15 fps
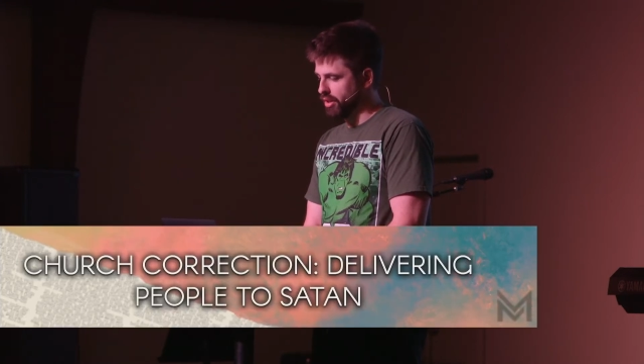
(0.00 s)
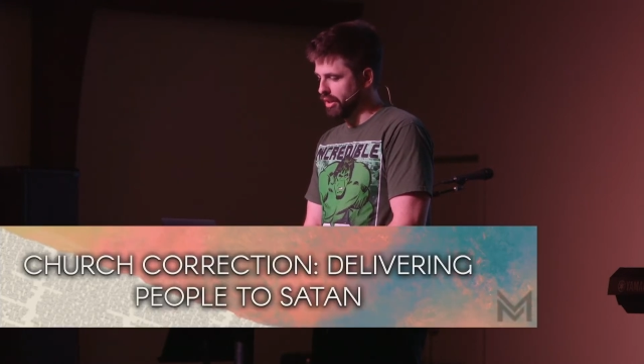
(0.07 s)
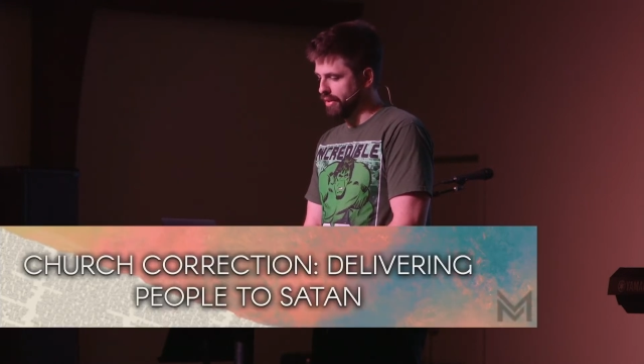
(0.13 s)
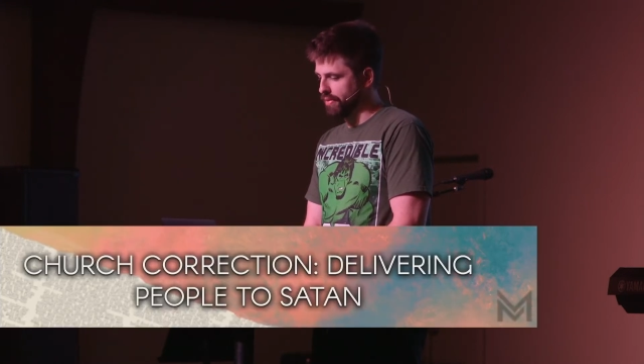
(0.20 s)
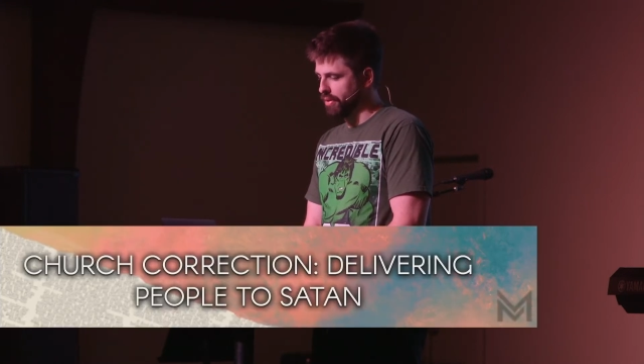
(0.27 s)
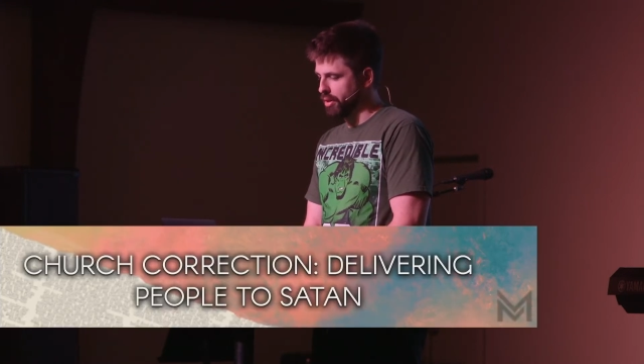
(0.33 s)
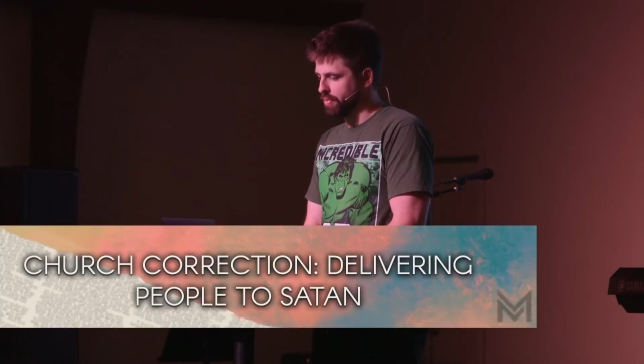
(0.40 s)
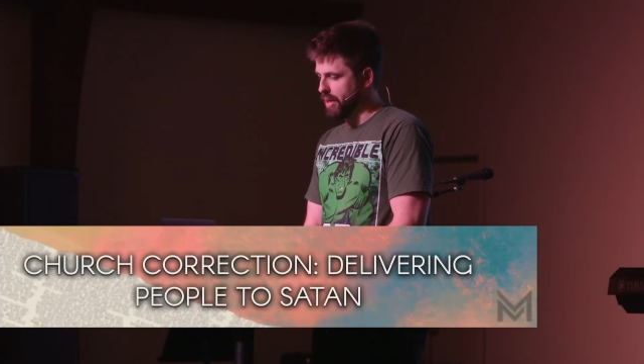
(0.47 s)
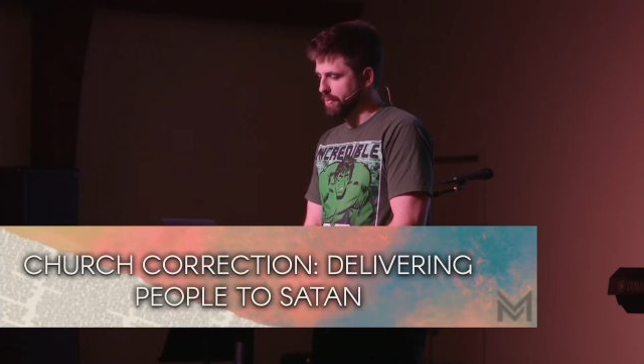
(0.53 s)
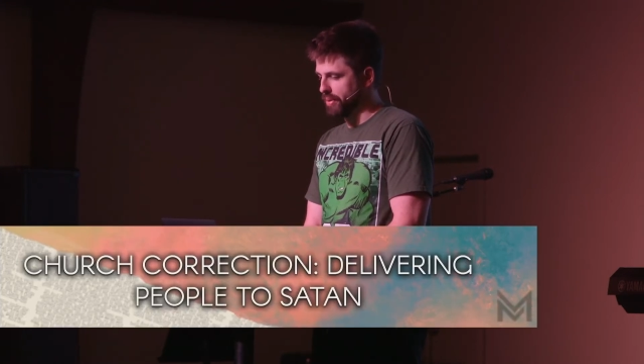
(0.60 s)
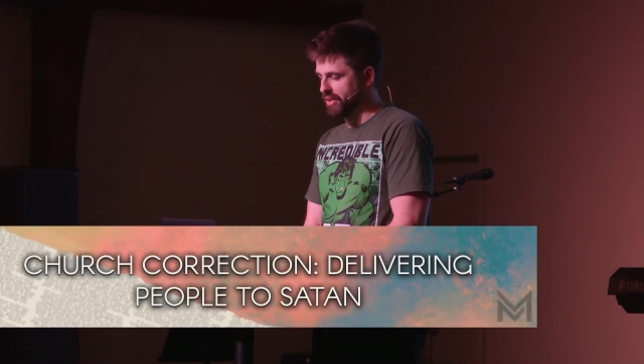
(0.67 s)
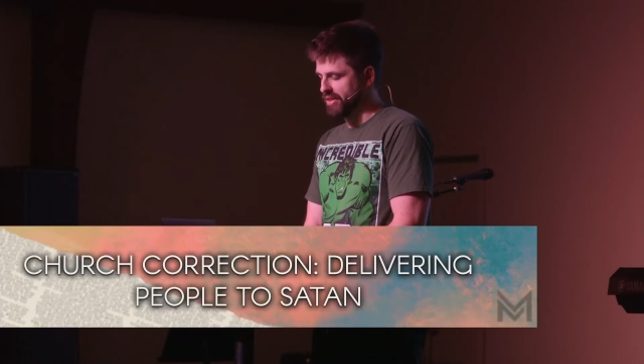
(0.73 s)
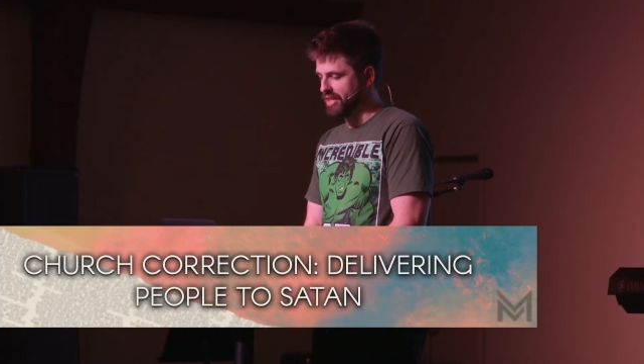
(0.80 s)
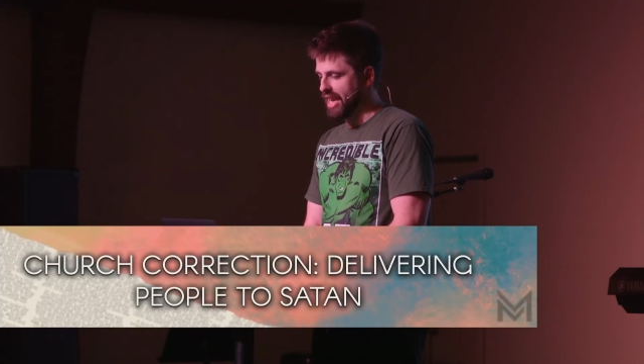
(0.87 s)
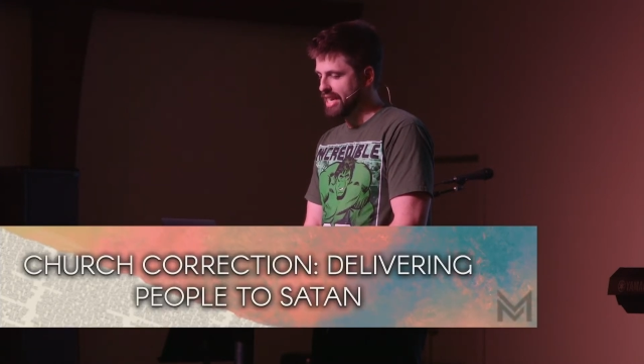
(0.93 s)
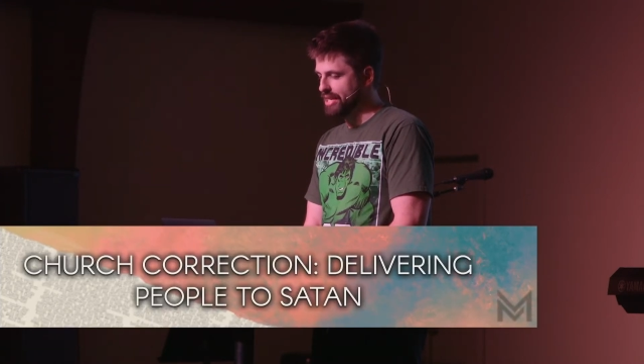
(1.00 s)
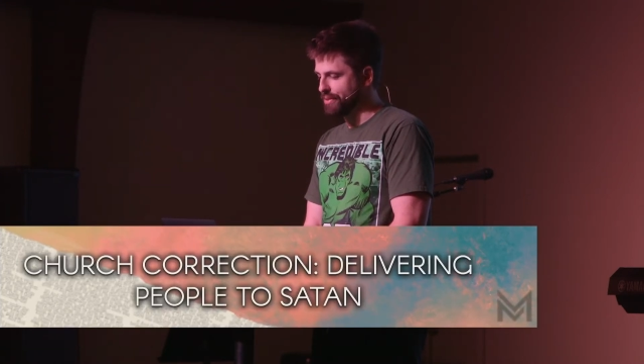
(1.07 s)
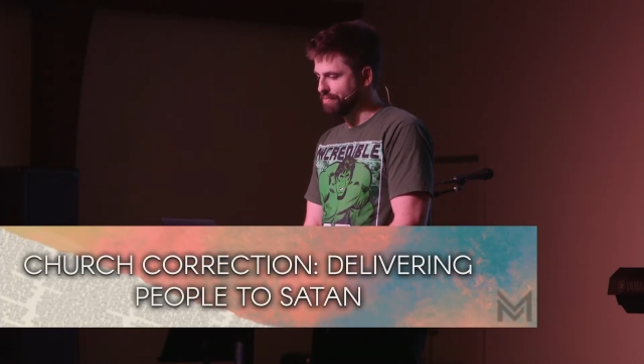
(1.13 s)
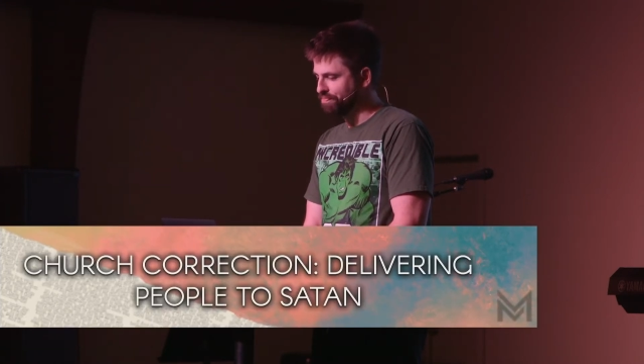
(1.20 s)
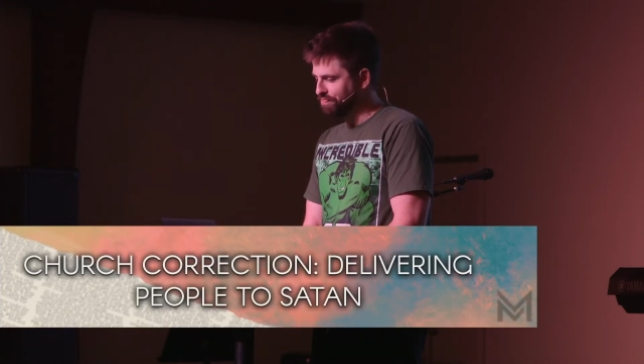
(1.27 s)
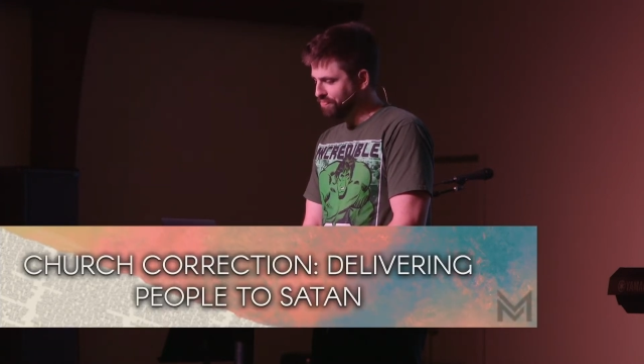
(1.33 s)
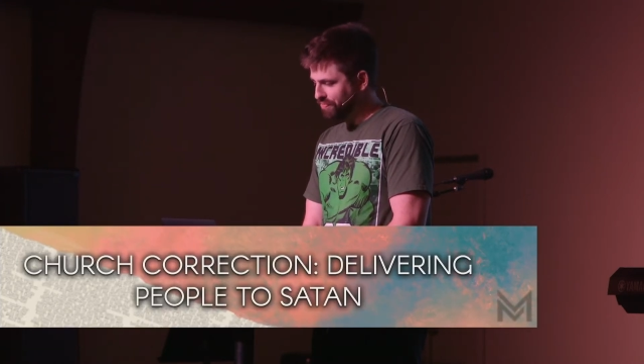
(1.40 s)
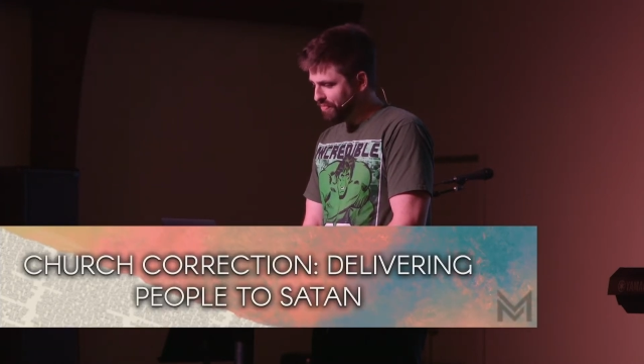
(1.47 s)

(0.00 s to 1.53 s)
delivering people to Satan.